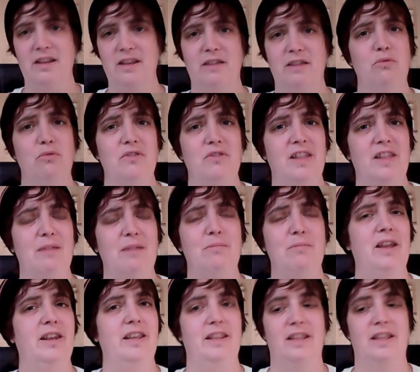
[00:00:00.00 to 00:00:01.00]
There wasn't that
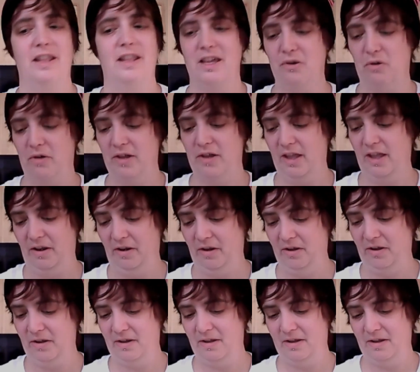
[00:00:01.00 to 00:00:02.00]
many that they got
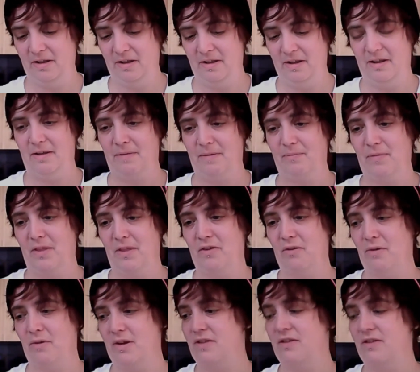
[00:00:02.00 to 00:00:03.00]
in.
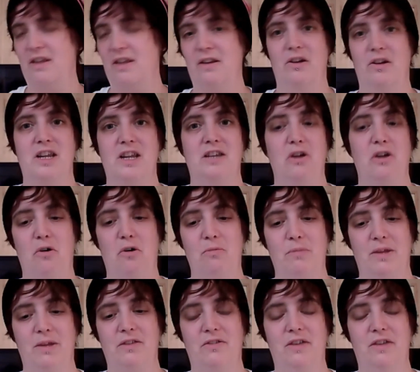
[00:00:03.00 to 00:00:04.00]
So he said, like, he told
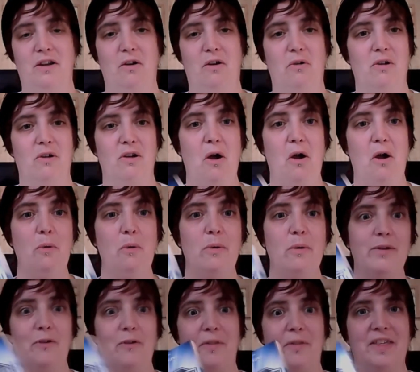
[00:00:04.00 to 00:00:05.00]
me and said, oh, like, oh,
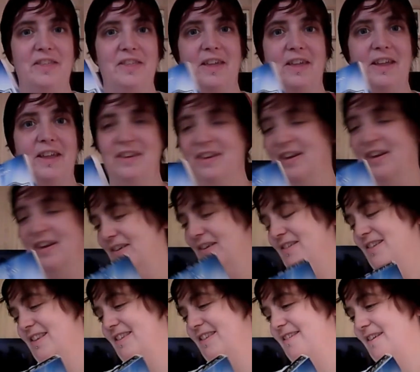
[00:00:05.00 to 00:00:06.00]
we've got this in, you know.
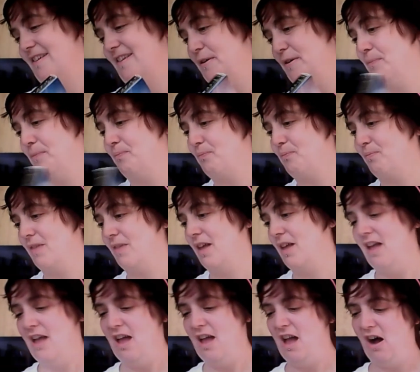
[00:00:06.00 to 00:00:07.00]
And so
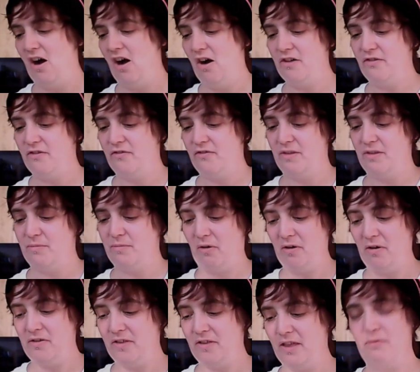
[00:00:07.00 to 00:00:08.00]
for the
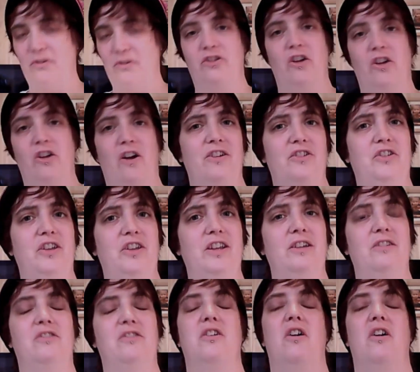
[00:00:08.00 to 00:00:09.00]
price they were charging,
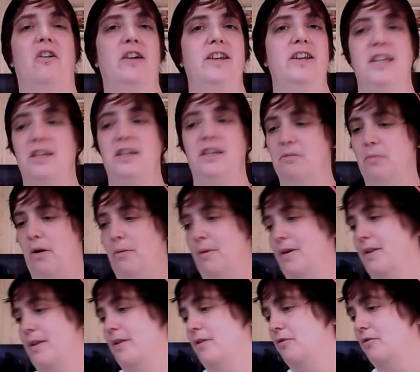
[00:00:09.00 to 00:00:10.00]
it's like, I need to buy
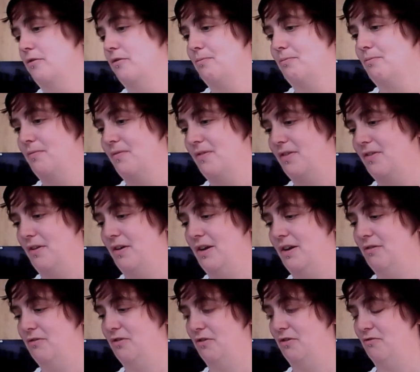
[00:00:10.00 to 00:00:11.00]
one of those. So
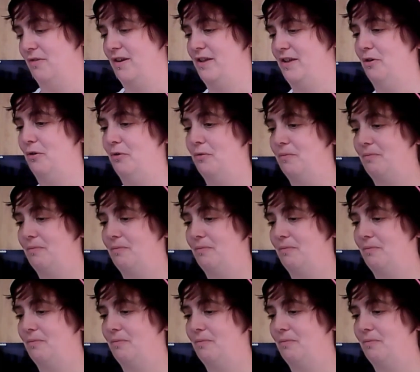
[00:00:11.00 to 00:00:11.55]
it was just really cool.